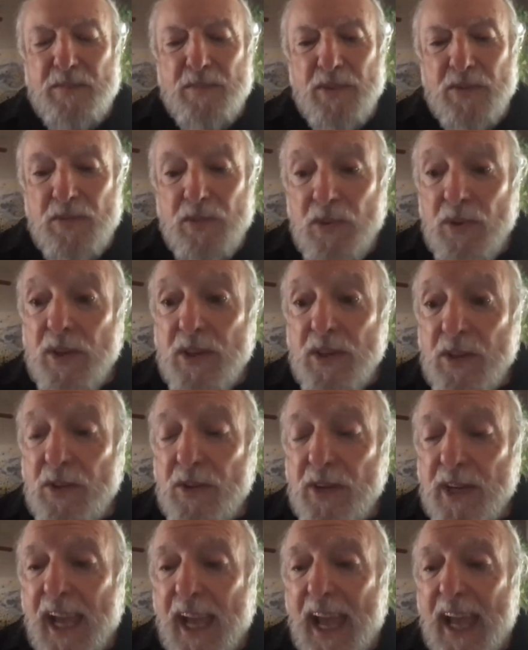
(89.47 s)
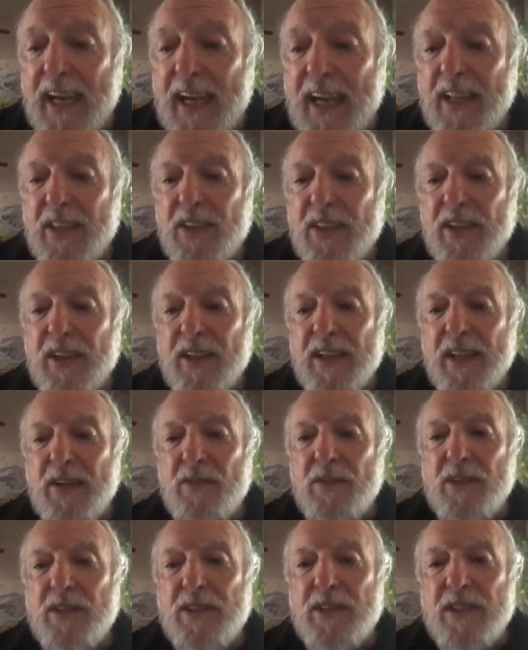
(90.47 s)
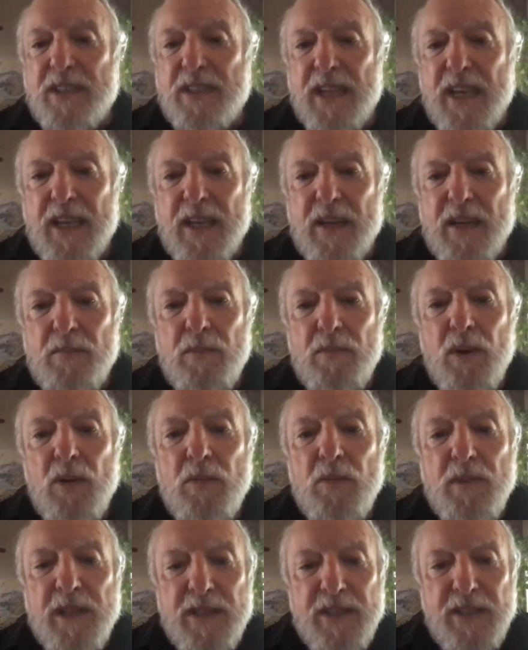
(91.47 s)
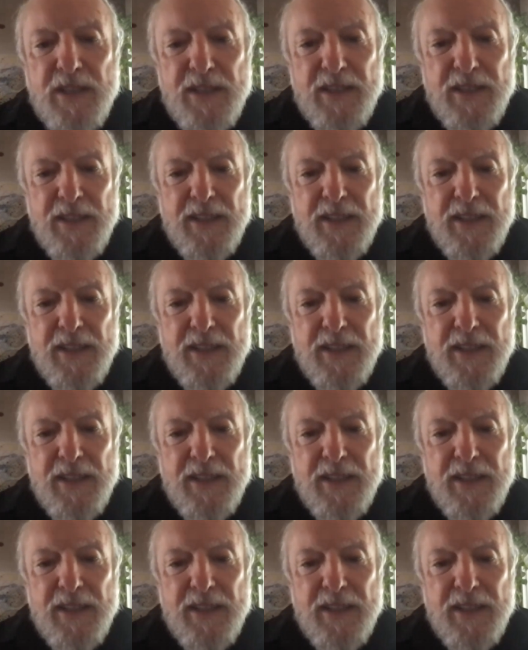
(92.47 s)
before doing anything, that we just take a moment